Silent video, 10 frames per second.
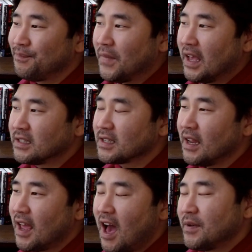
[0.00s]
It's going
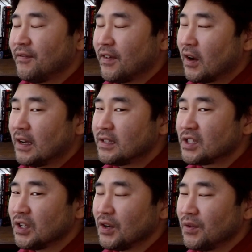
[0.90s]
to happen very
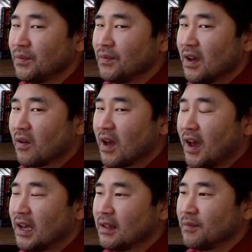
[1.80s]
soon,
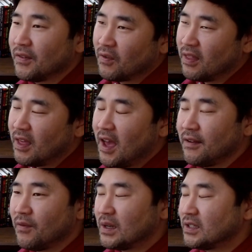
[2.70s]
okay? Before the end
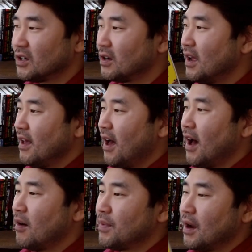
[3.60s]
of winter.
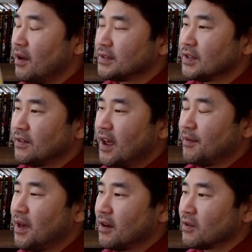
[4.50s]
But also, Knight of
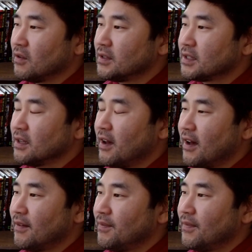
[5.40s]
Pentacles,
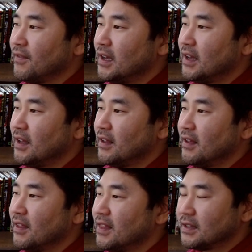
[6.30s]

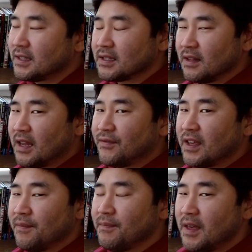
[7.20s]
this is a lot of
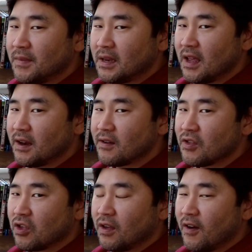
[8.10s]
commitment
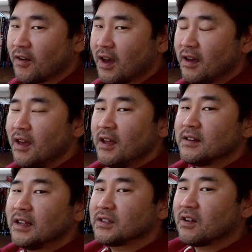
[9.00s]
energy, okay?
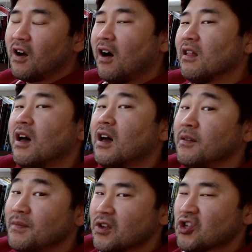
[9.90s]
Knights are all on a
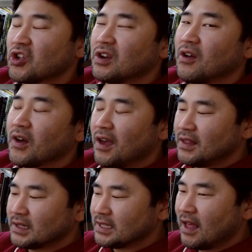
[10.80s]
mission, okay? And
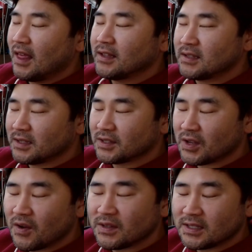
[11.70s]
this knight likes to
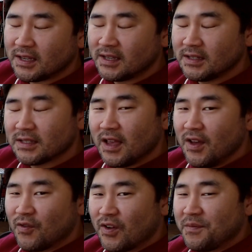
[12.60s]
sow his seeds,
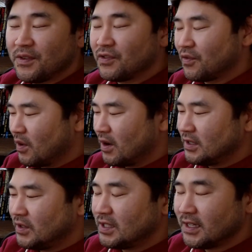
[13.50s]
reap his rewards.
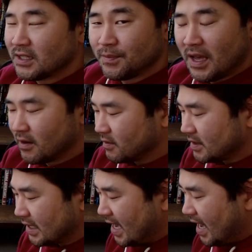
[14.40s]
You see its
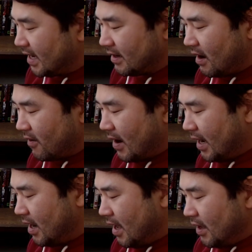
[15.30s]
pentacles again, all
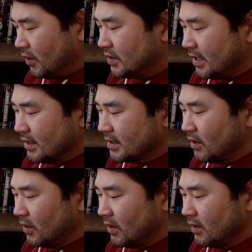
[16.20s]
right? You see his
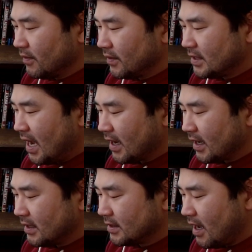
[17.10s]
whole deck
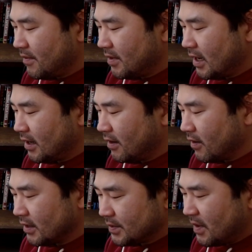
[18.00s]
is dominated, or
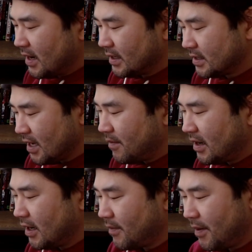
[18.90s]
his spread is
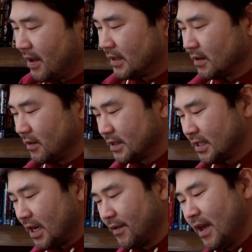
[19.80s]
dominated by pentacles.
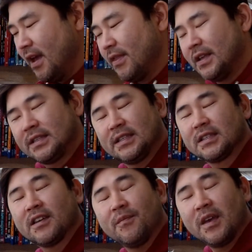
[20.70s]
So this is
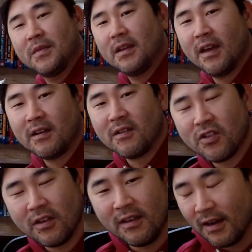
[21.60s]
commitment
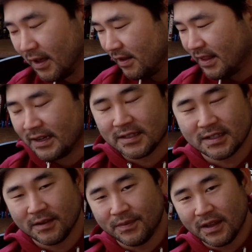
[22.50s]
energy and that
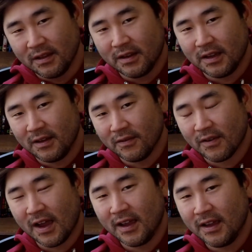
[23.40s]
stability,
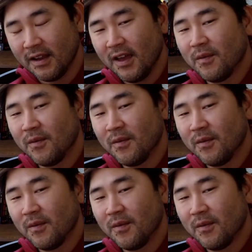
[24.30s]
right?